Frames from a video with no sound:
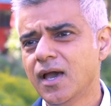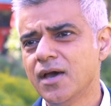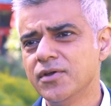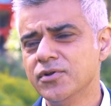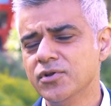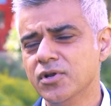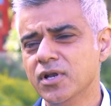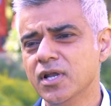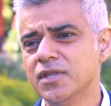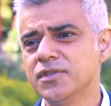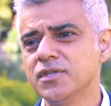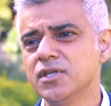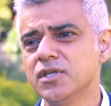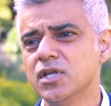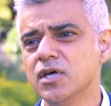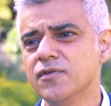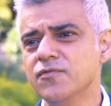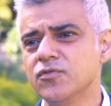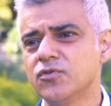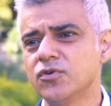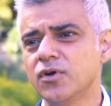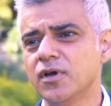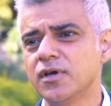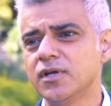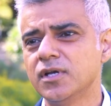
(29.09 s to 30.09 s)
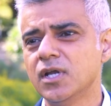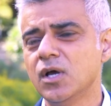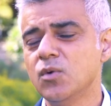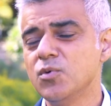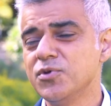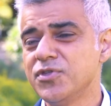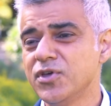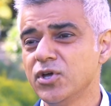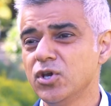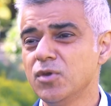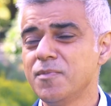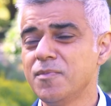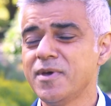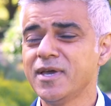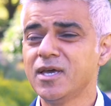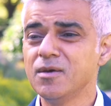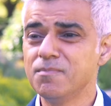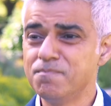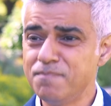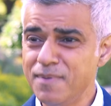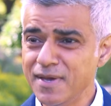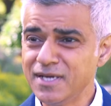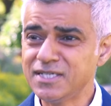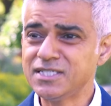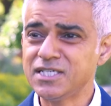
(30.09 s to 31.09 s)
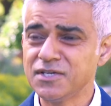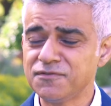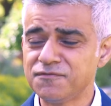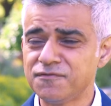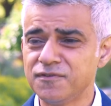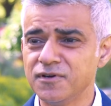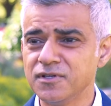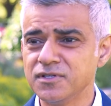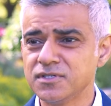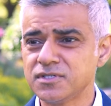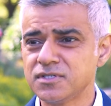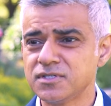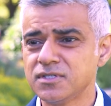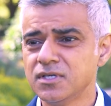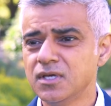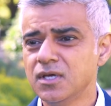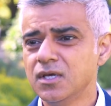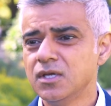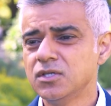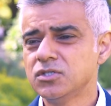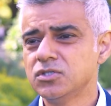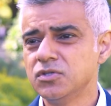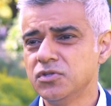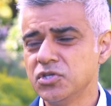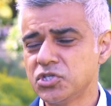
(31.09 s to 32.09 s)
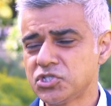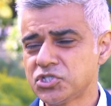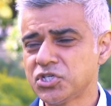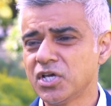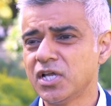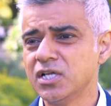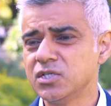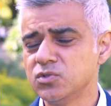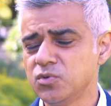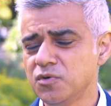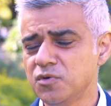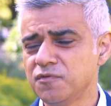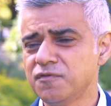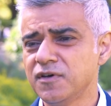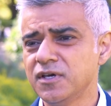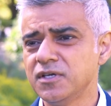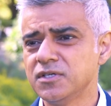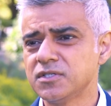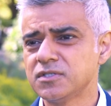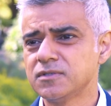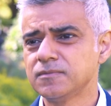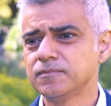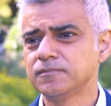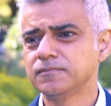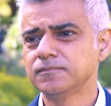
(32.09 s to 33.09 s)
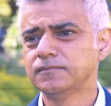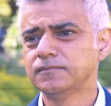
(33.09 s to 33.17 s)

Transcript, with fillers: and on London Overground, and we think it'll make a big difference to this challenge we face.